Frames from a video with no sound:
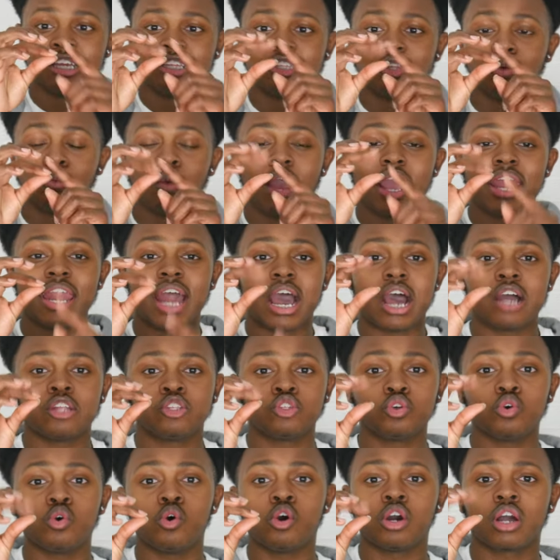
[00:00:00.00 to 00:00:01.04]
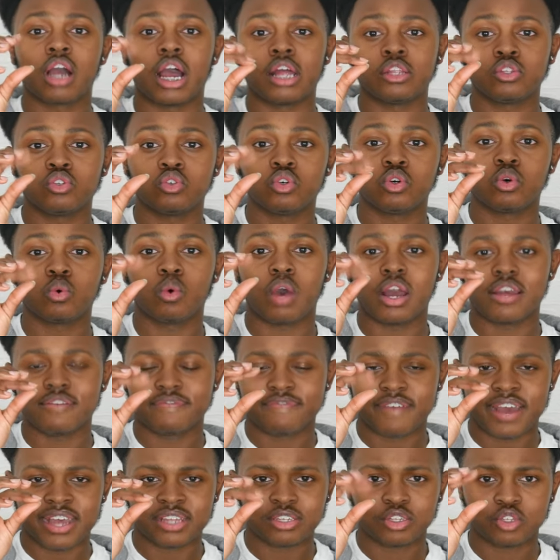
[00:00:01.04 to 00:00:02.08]
The way that I talk quite
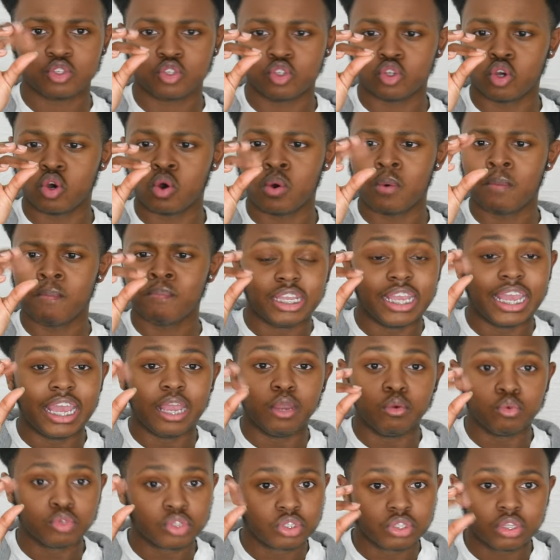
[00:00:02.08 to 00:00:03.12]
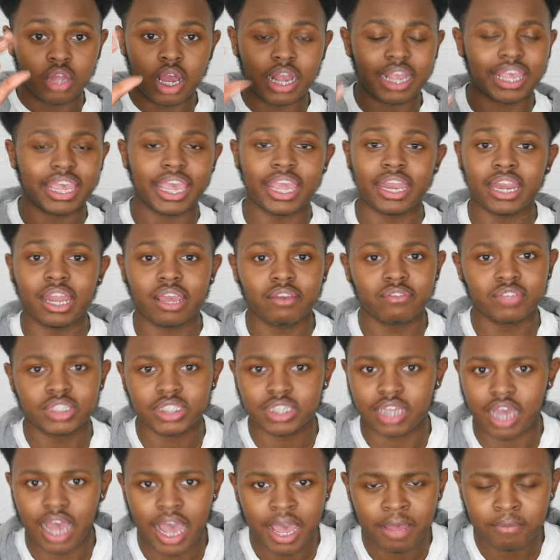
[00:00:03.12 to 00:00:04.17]
fast, so it was not getting there in
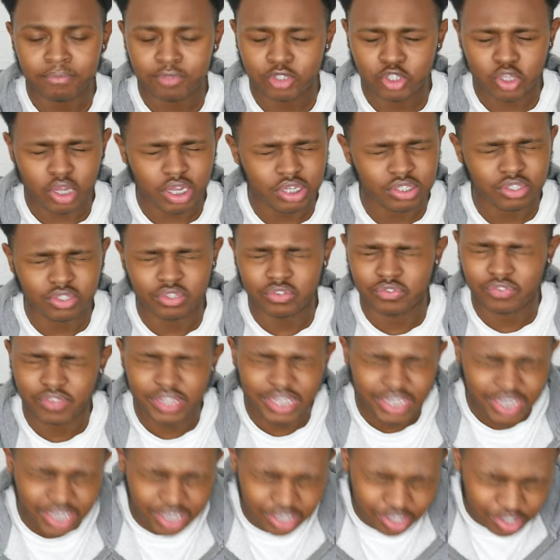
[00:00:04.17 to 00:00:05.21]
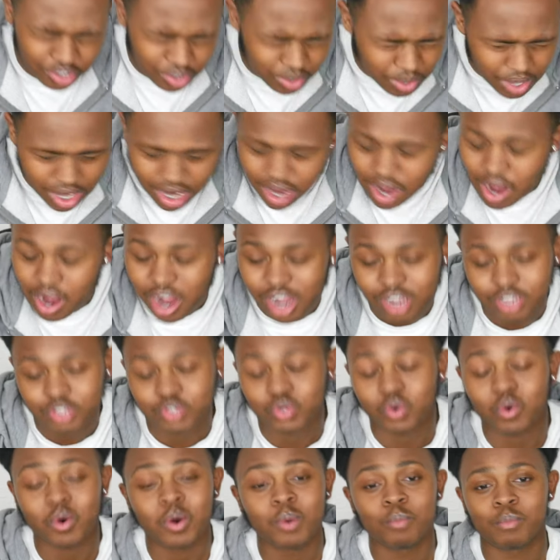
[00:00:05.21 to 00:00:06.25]
time. So I was just thinking, yo, I can't
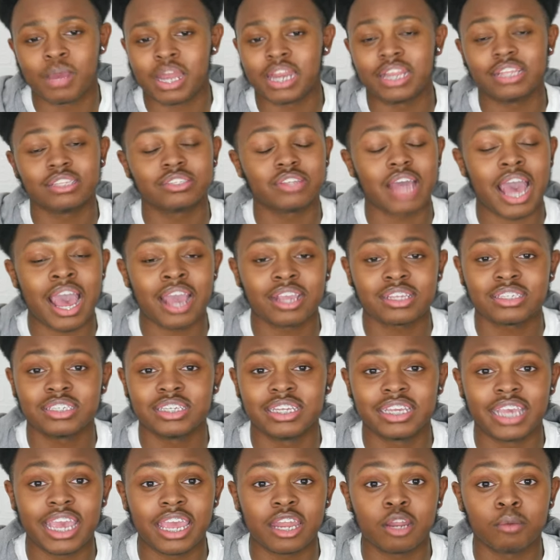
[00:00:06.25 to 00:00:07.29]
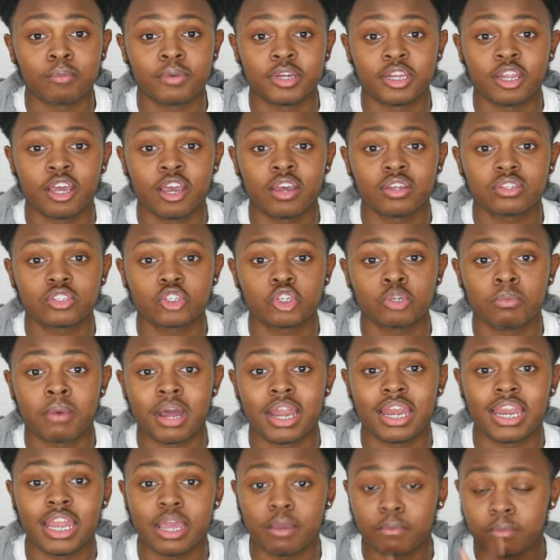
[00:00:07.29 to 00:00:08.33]
talk, man. It's actually getting on my nerves because my
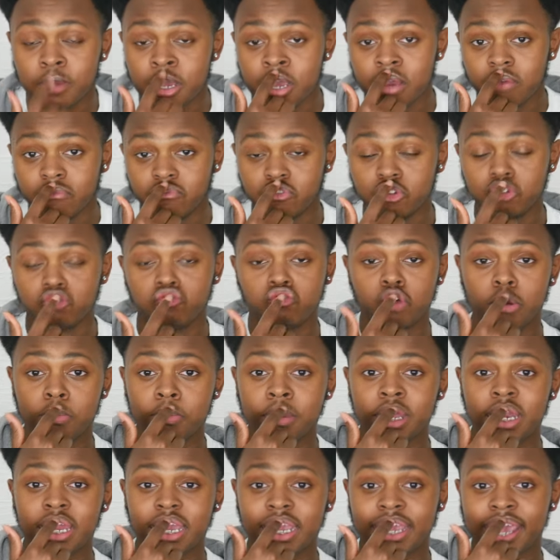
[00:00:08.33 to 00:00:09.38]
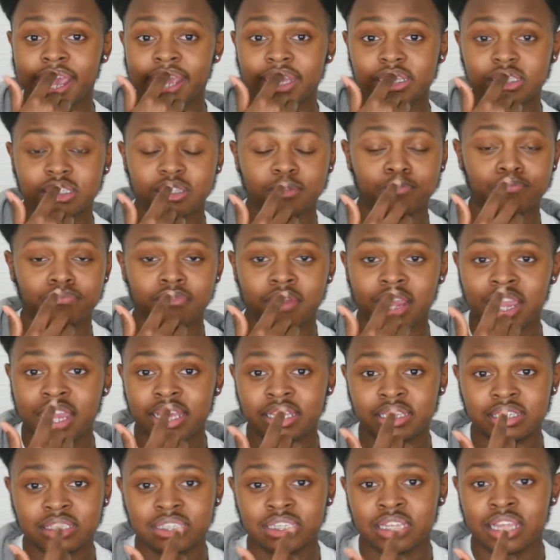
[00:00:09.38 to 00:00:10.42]
lip was rubbing against the
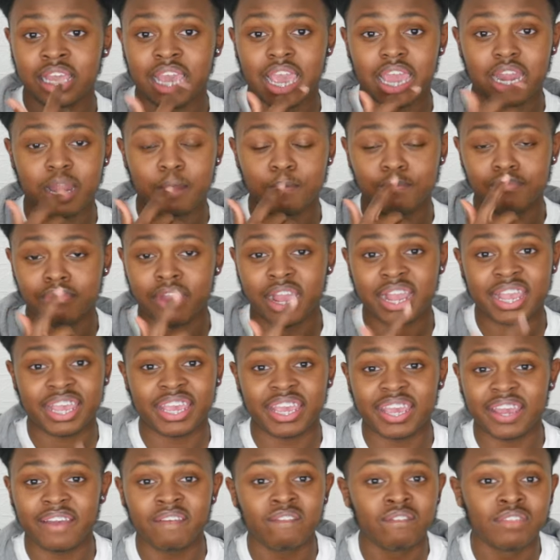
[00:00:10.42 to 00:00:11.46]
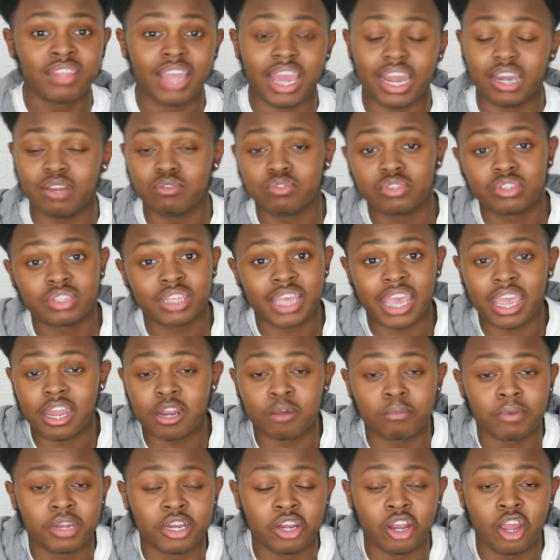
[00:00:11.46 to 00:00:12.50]
brace and the bracket, and it was getting
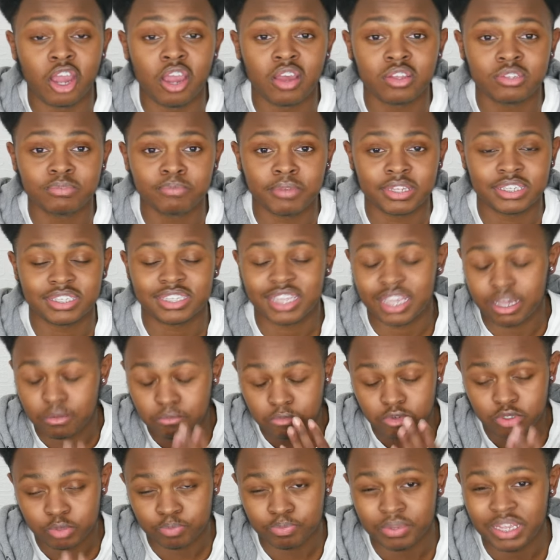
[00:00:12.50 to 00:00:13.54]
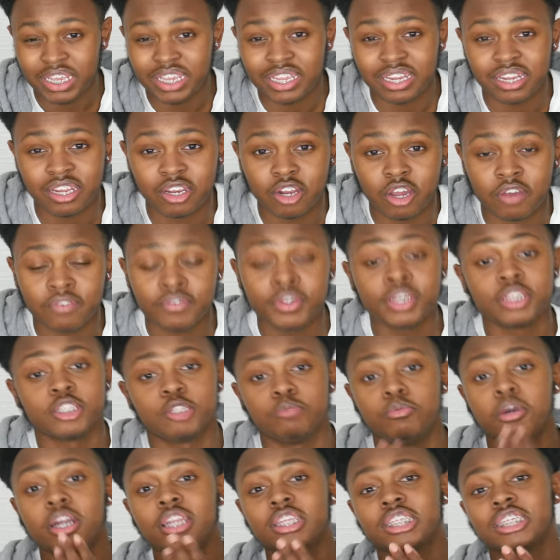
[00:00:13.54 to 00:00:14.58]
on my nerves. My skin was peeling off. To
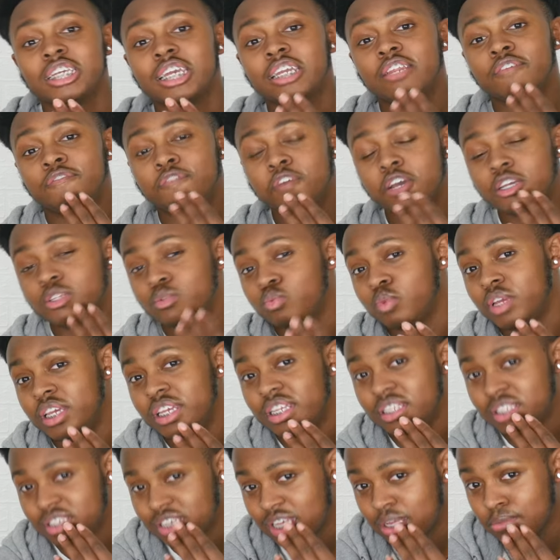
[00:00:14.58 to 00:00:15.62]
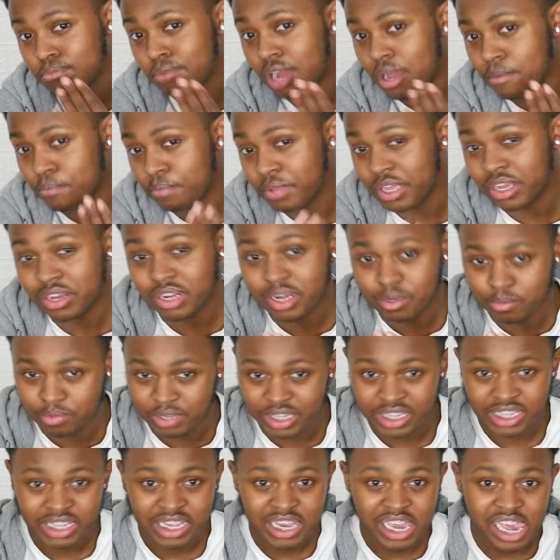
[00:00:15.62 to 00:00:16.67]
be honest, yeah, the first week your skin might peel a
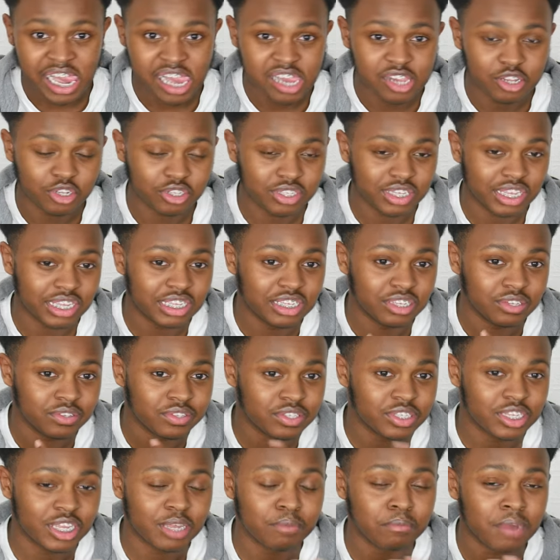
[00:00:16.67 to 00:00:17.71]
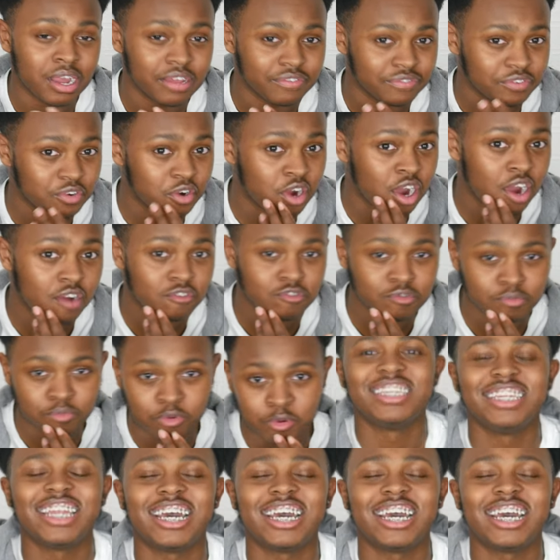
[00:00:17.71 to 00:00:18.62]
bit. I'm saying your skin might feel horrible.